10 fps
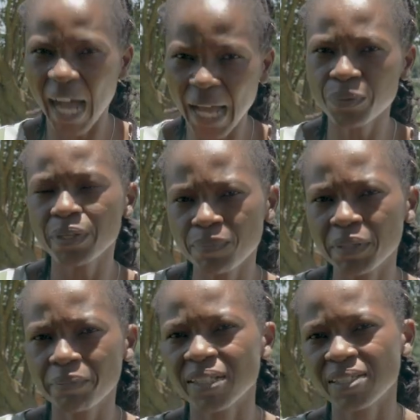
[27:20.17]
Are you
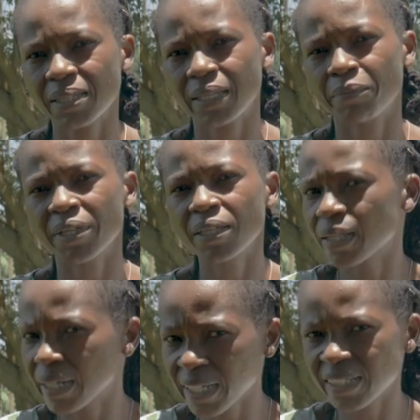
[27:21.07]
implementing them in
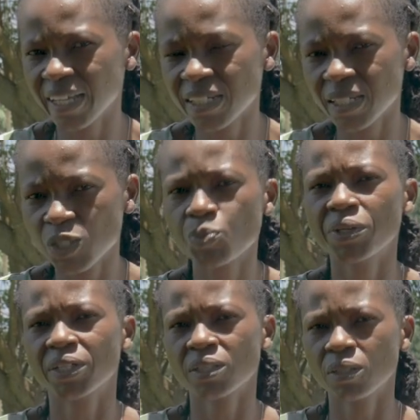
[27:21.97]
the letter and the
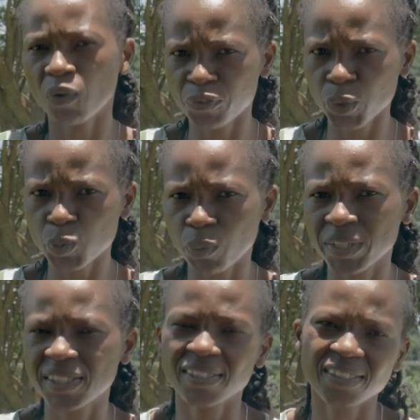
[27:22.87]
spirit of those
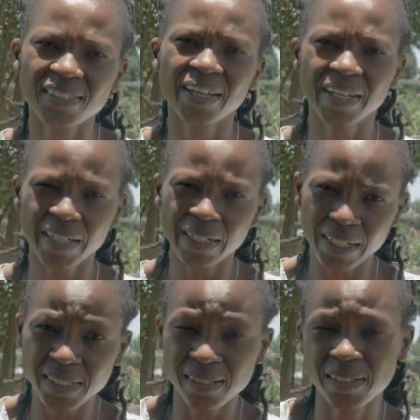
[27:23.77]
policies and
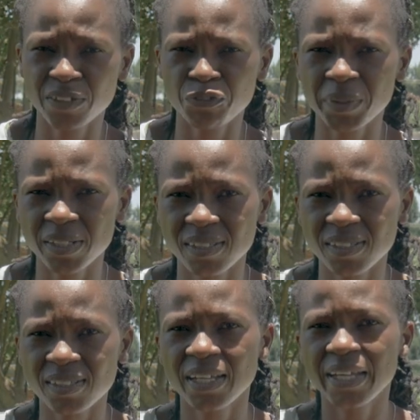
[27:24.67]
legislative
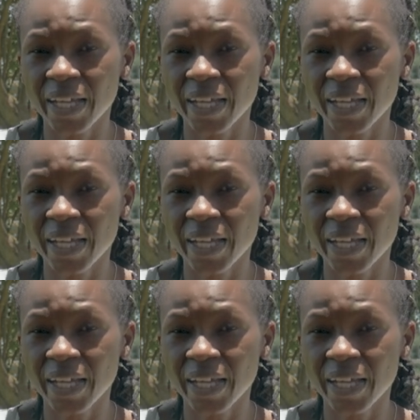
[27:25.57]
pieces?